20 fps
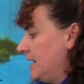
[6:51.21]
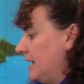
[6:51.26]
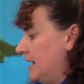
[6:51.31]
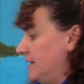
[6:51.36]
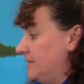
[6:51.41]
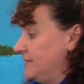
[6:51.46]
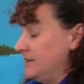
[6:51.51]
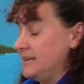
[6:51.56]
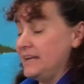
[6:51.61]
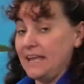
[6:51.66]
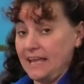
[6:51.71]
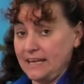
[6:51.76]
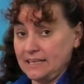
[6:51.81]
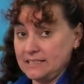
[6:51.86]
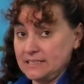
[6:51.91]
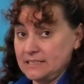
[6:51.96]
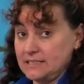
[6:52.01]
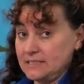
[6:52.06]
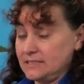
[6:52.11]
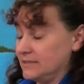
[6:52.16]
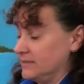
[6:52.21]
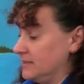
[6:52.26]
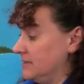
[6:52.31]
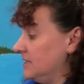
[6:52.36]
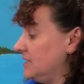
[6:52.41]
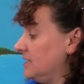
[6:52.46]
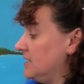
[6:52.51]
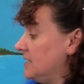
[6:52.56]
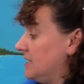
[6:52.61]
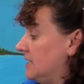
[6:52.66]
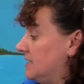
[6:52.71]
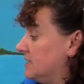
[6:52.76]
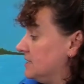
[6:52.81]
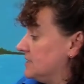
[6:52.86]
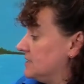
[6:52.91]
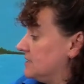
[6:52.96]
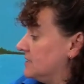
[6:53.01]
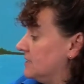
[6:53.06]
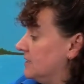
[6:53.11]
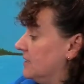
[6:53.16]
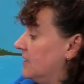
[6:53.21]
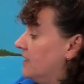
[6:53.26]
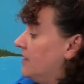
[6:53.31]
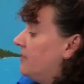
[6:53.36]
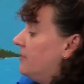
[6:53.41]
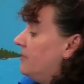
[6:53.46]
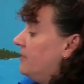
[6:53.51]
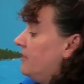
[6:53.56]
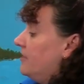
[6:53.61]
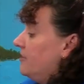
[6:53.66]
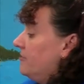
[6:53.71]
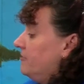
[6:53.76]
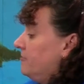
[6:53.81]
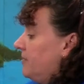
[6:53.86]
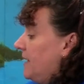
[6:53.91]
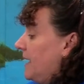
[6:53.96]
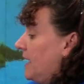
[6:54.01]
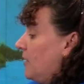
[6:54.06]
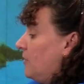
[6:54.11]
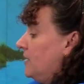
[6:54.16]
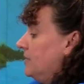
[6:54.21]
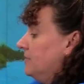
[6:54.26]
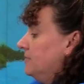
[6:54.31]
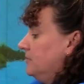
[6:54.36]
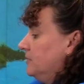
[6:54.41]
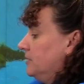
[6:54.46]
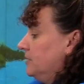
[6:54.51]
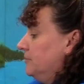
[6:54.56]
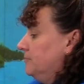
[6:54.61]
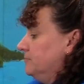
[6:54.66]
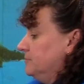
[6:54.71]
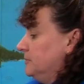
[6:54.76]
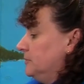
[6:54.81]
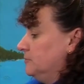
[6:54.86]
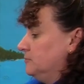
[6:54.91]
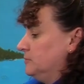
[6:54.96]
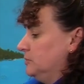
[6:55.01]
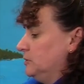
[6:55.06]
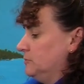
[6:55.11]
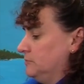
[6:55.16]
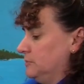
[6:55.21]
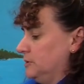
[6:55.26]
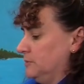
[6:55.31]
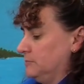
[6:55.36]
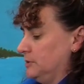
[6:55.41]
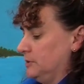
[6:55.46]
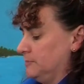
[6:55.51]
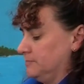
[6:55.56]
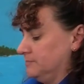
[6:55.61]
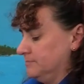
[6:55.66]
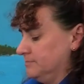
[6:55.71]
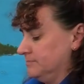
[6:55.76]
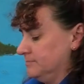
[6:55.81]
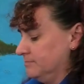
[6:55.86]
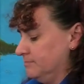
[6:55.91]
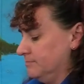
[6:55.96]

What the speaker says: And next, he eats the flower. Yum, yum, yum, yum.